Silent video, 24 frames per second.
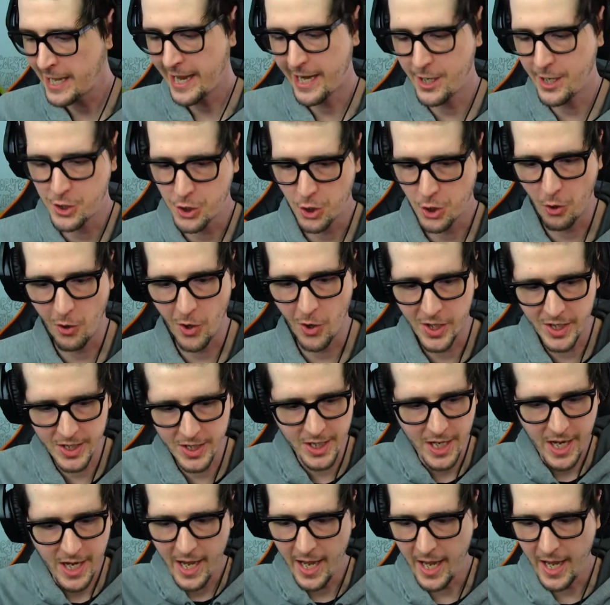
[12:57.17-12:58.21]
and
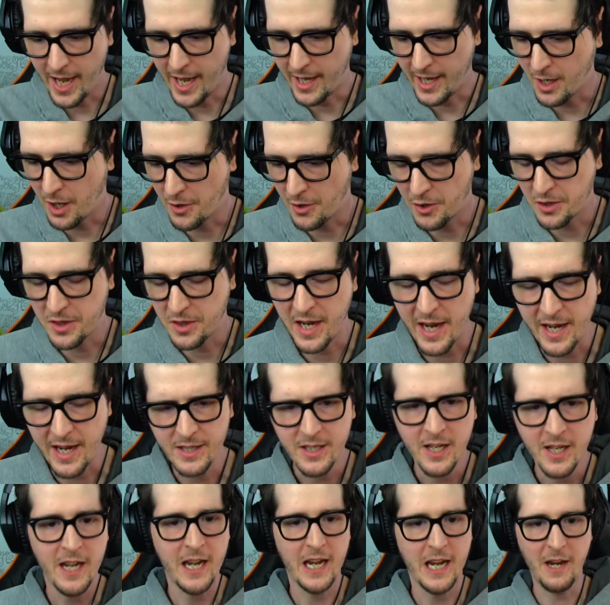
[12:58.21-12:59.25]
chores and other
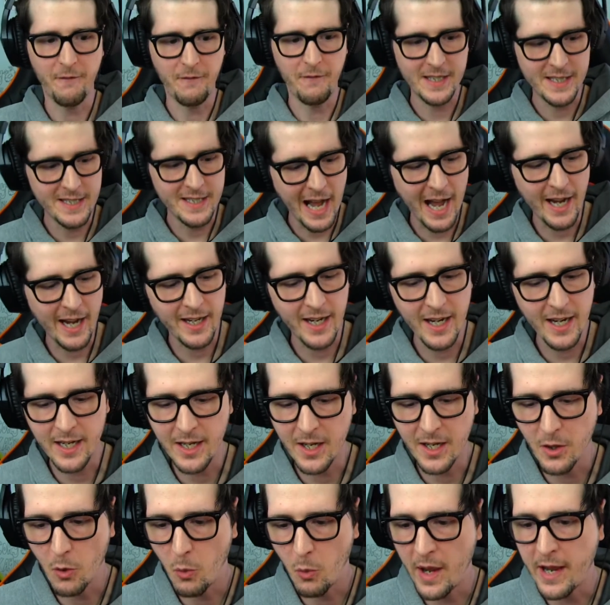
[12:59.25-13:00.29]
things, and if it's not
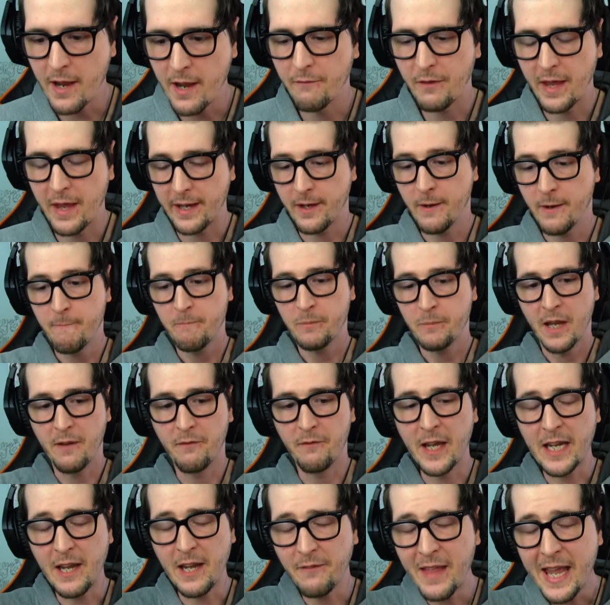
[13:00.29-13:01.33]
getting in the way of, like, if
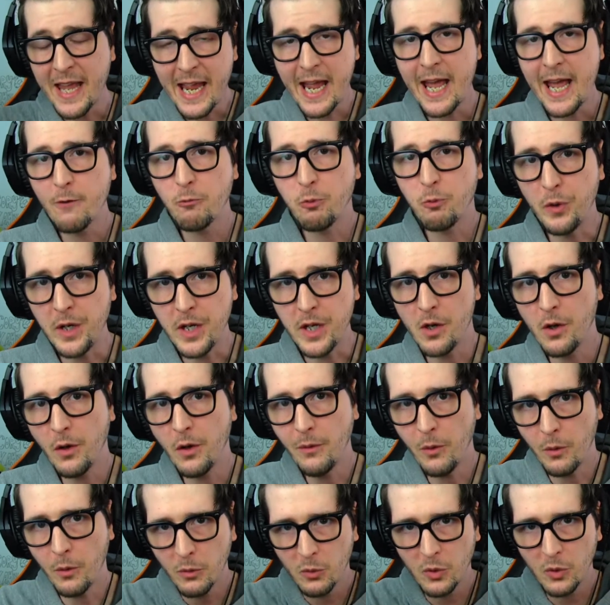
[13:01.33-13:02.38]
they had
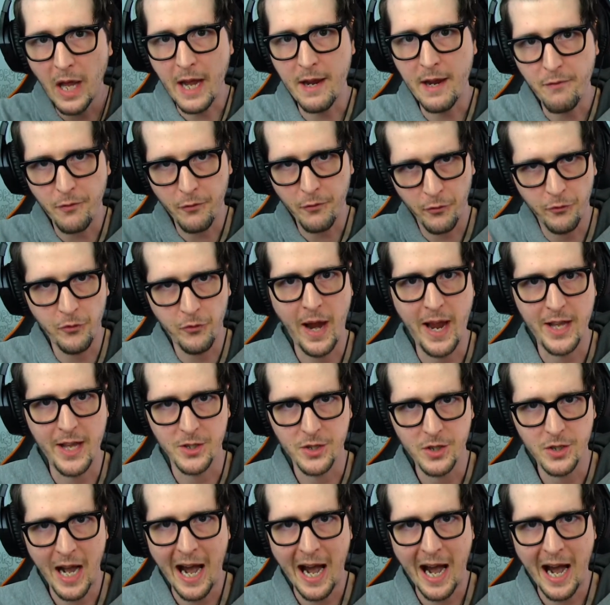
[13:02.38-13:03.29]
real life friends,